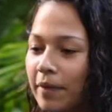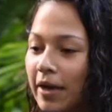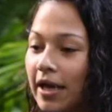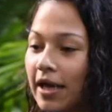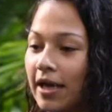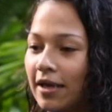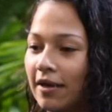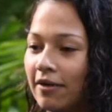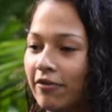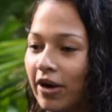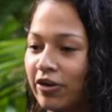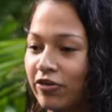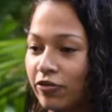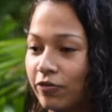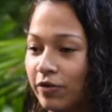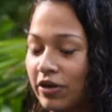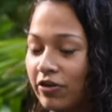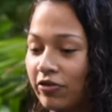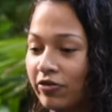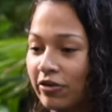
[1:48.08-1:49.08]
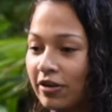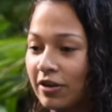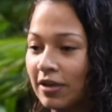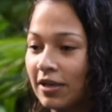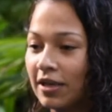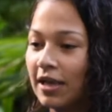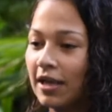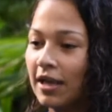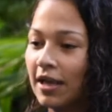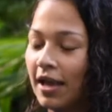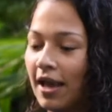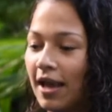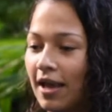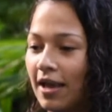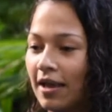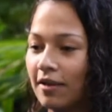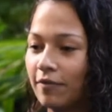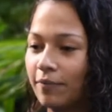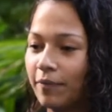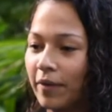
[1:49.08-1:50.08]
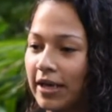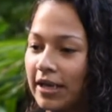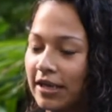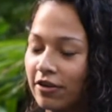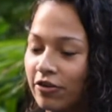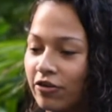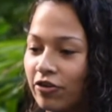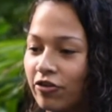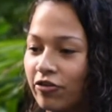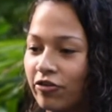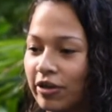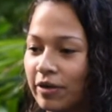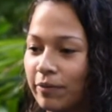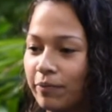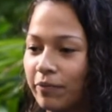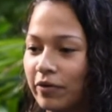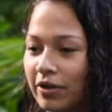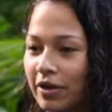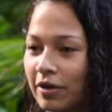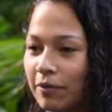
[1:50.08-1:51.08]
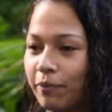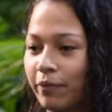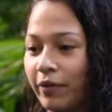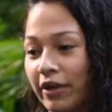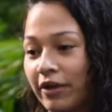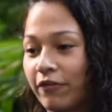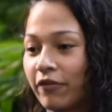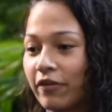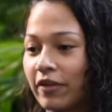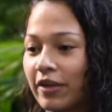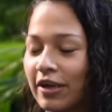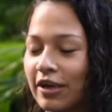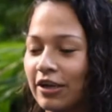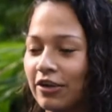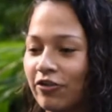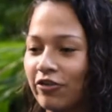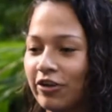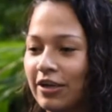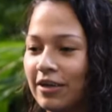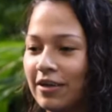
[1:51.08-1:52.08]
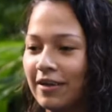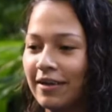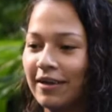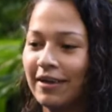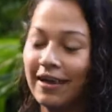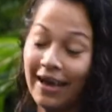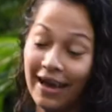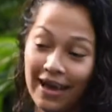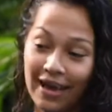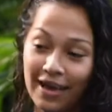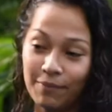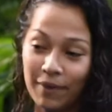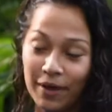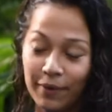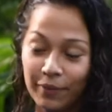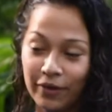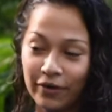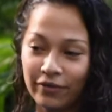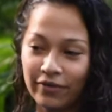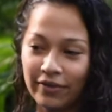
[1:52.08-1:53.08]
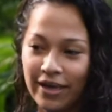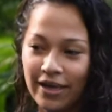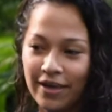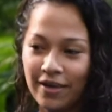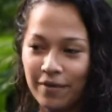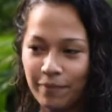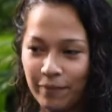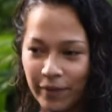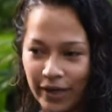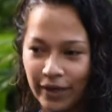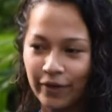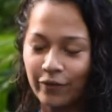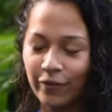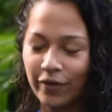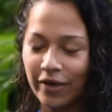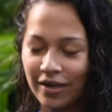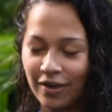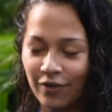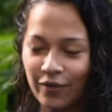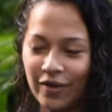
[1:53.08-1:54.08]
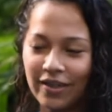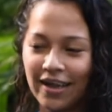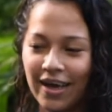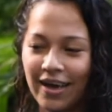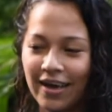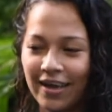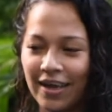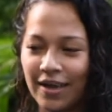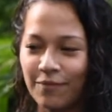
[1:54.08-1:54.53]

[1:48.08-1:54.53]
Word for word: My graduation and my internship to come play for the country, and my birthday, but we're gonna win that